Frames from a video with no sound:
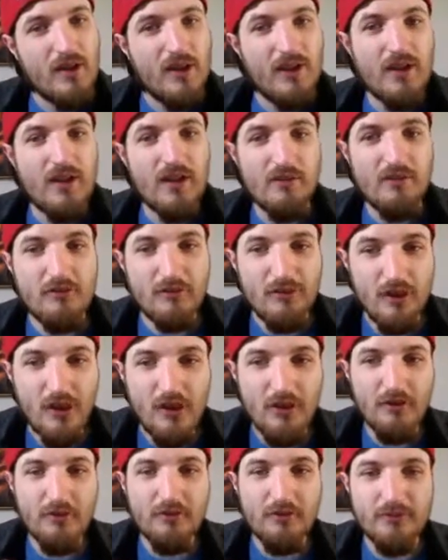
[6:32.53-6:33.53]

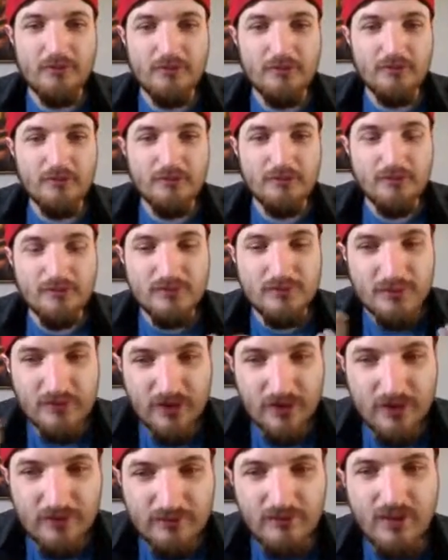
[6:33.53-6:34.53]
So, you know,
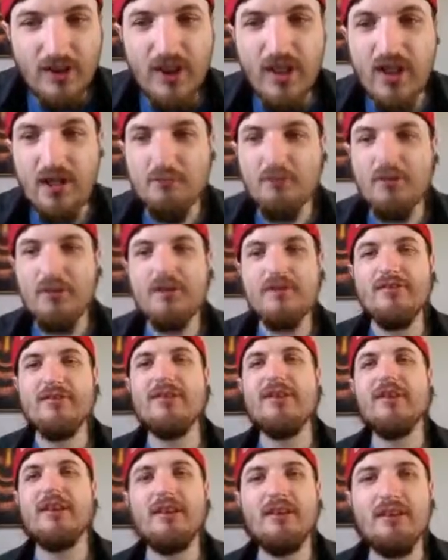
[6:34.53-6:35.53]
it's like
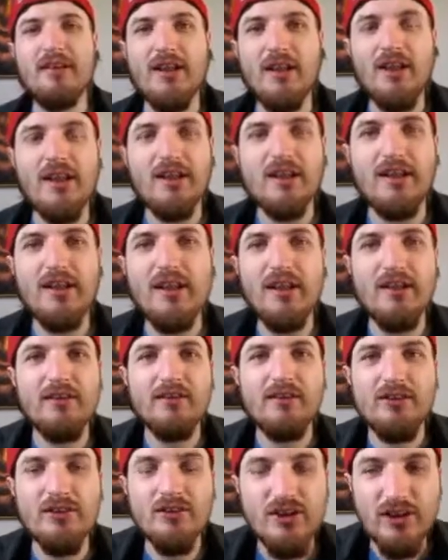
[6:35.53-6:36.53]
that
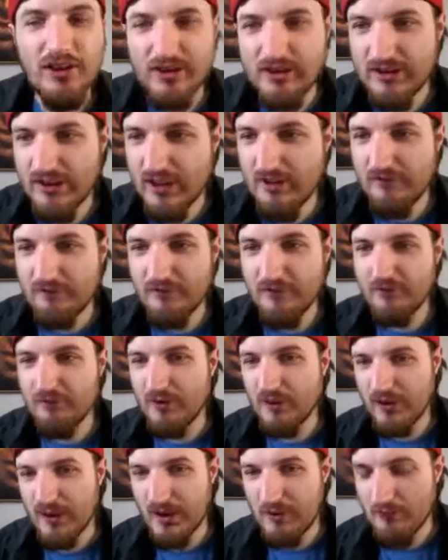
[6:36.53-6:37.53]
Johnny Depp film that
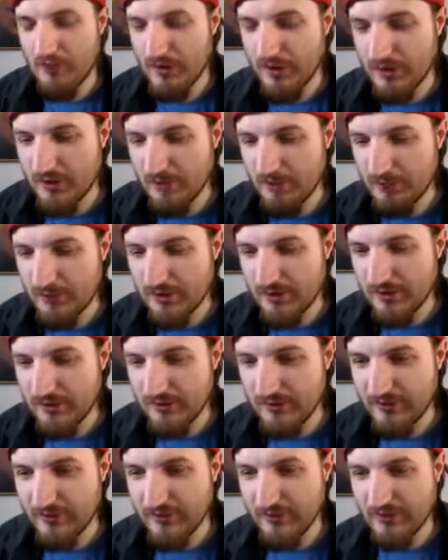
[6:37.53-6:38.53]
came out a couple of years
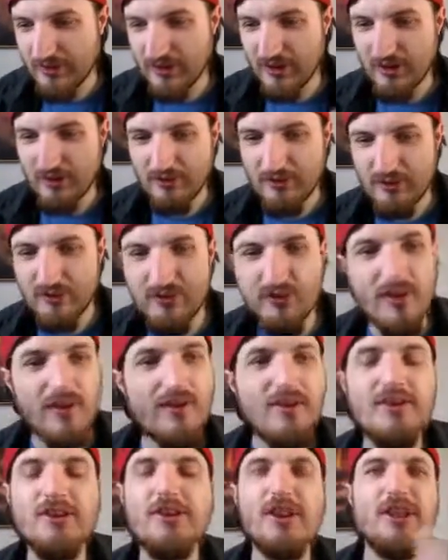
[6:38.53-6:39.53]
ago, Dark
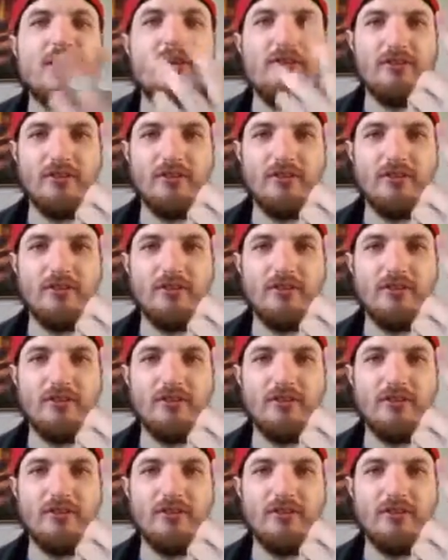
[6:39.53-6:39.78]
Shadows.